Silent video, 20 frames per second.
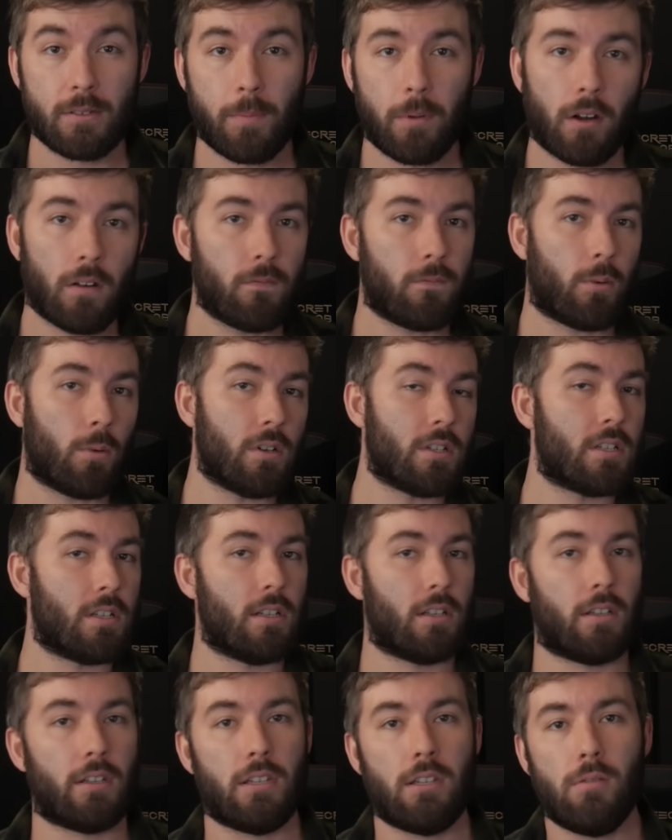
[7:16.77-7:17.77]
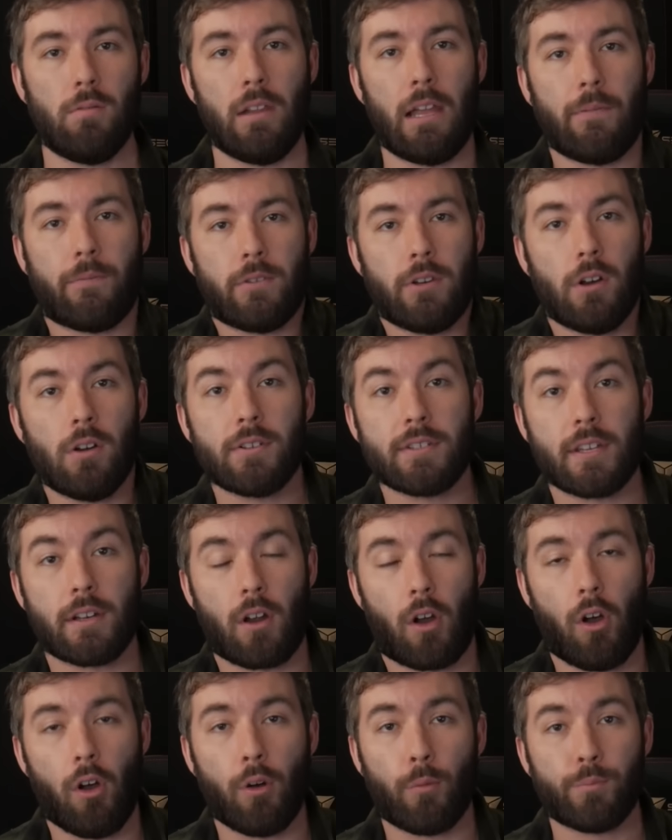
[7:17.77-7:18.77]
but unfortunately you left yours at
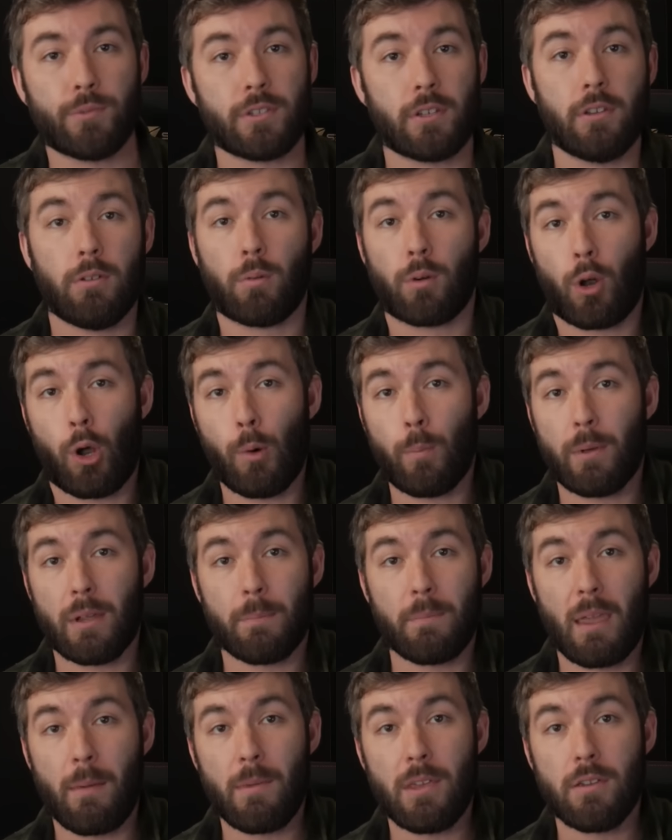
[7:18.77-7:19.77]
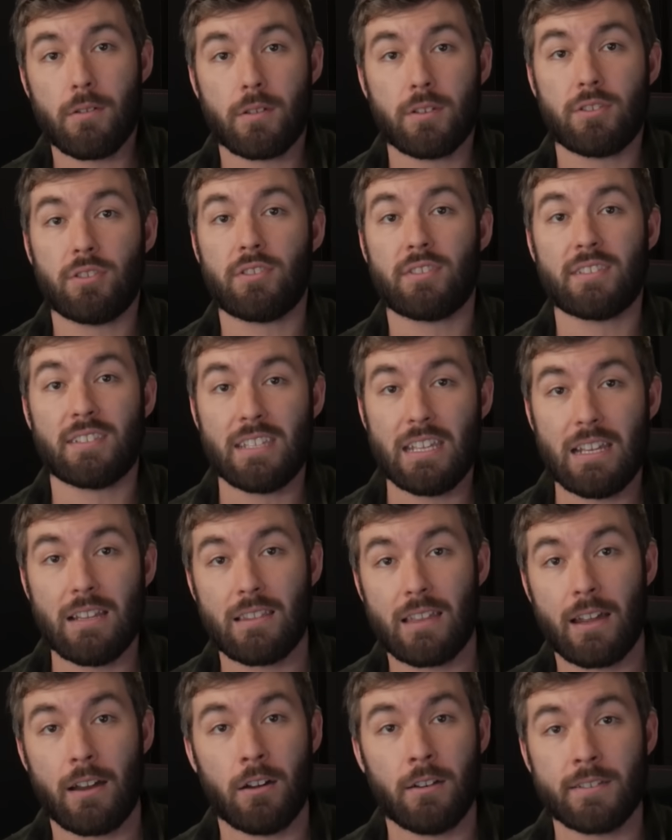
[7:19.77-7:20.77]
home, so you were hoping maybe you could just see
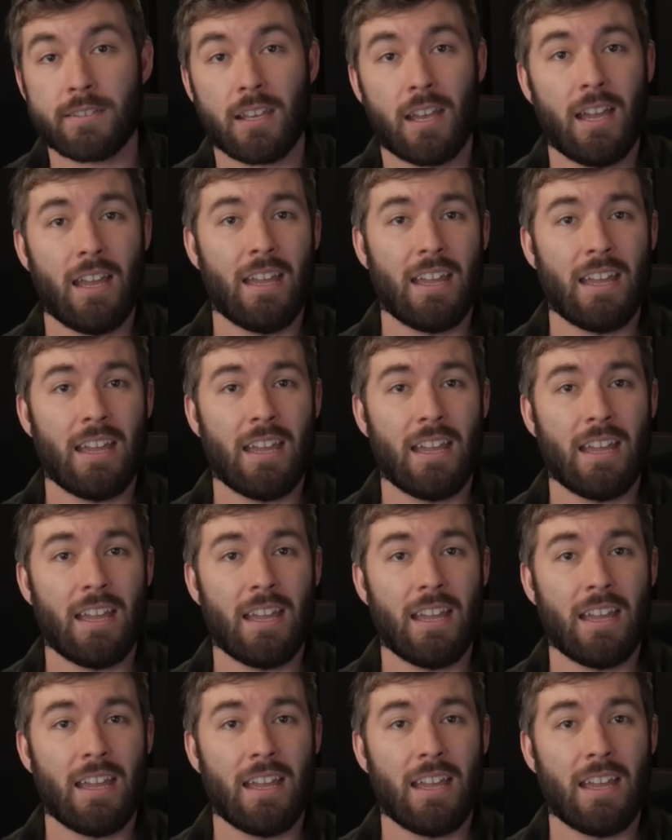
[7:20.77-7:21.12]
theirs